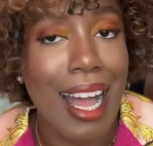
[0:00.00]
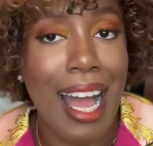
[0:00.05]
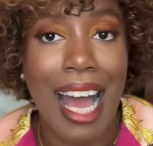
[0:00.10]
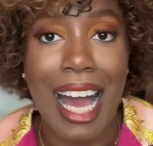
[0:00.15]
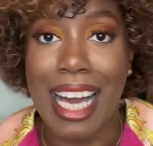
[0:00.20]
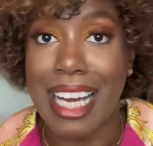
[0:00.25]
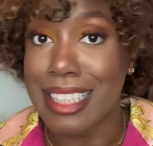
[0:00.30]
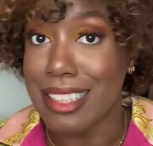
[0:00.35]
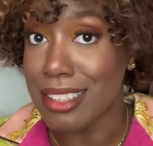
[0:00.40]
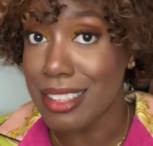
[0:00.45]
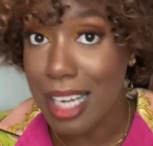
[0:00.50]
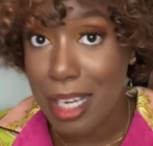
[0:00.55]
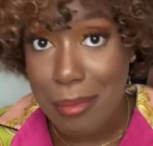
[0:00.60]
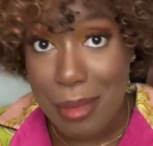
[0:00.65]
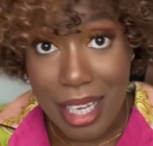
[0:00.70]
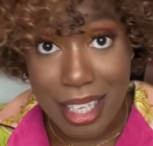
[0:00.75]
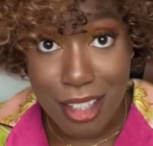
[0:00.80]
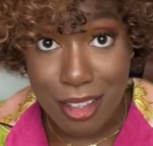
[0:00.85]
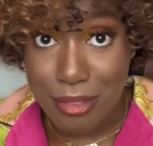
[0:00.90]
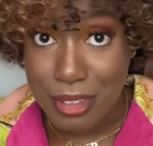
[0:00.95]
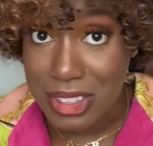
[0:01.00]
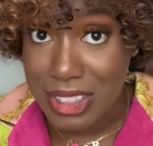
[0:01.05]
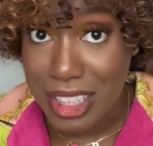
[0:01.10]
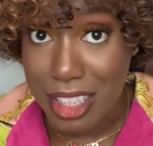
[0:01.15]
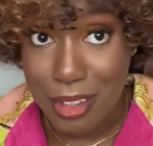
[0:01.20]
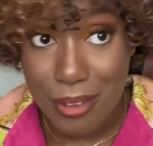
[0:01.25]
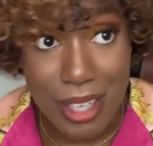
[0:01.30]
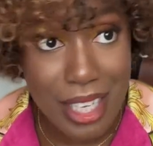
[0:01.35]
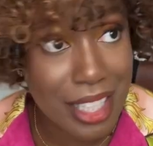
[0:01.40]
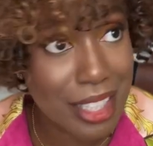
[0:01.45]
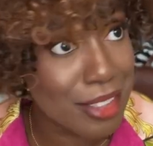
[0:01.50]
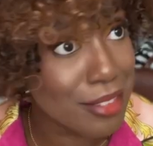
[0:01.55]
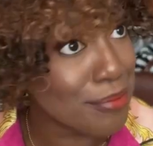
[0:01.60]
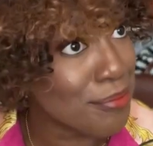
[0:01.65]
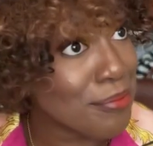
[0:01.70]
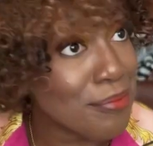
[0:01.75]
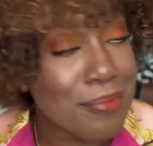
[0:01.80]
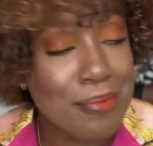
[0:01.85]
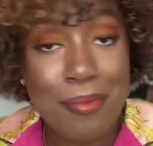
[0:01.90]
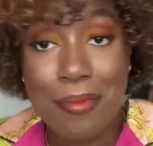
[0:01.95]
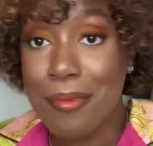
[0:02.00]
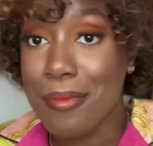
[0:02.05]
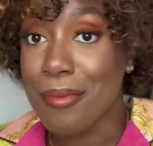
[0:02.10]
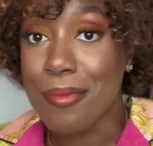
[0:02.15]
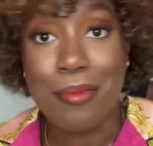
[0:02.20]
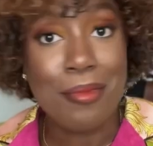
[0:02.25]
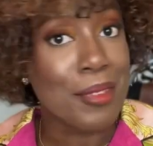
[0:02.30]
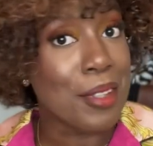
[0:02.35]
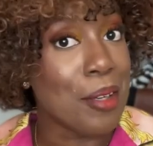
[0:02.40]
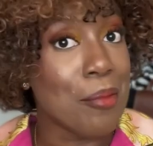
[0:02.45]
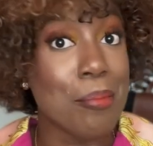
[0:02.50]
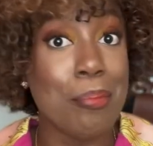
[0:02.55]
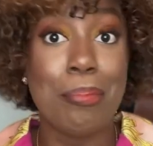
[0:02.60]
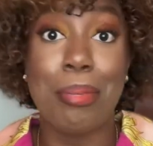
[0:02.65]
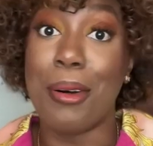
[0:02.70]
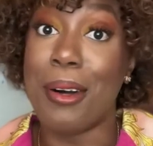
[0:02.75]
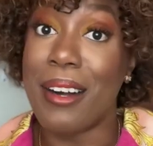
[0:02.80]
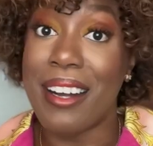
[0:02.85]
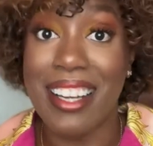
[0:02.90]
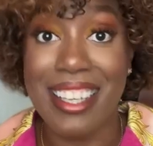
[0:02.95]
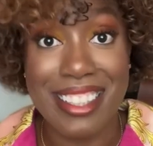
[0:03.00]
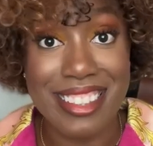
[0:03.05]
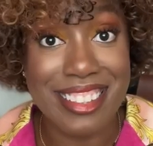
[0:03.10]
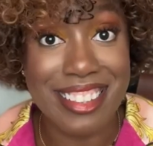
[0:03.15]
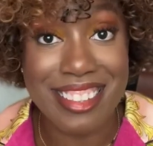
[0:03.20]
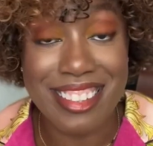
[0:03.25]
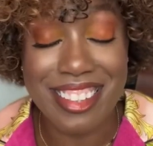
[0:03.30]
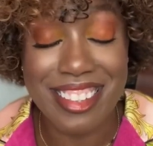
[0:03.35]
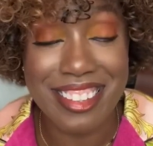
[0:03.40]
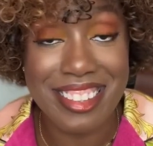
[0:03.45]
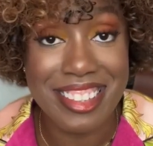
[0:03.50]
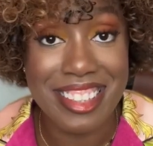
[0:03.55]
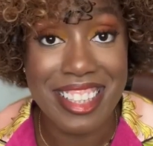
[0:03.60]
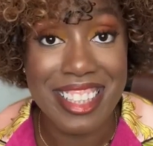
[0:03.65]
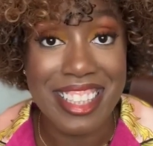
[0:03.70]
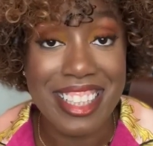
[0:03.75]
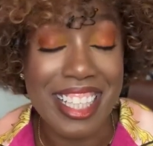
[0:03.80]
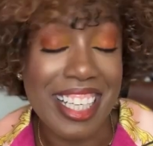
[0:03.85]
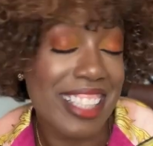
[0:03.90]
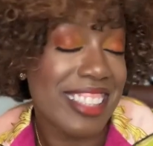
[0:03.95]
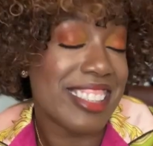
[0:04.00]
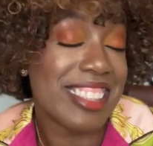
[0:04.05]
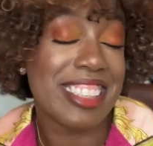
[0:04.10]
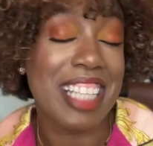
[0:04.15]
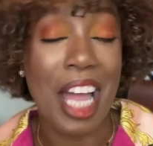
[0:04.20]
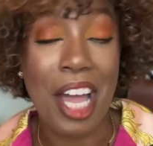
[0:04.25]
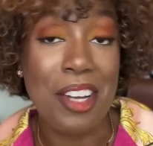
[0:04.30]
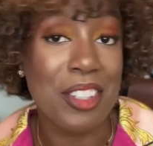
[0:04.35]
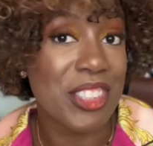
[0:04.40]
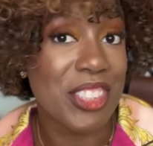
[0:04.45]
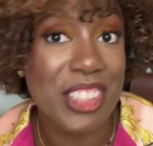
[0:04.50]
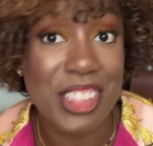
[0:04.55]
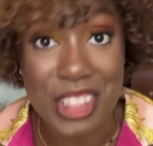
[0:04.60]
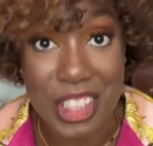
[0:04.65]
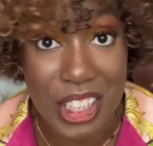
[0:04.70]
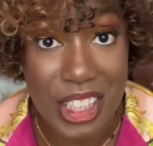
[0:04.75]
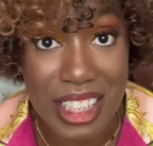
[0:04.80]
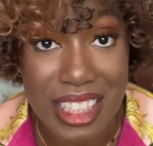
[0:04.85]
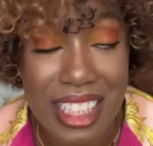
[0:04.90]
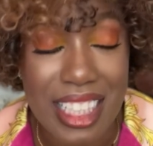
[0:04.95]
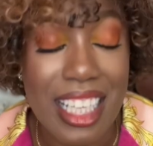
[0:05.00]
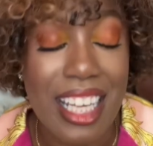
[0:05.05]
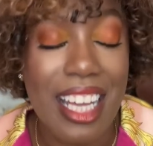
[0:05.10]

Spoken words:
I did not buy her for 10 grand, but it sounds good.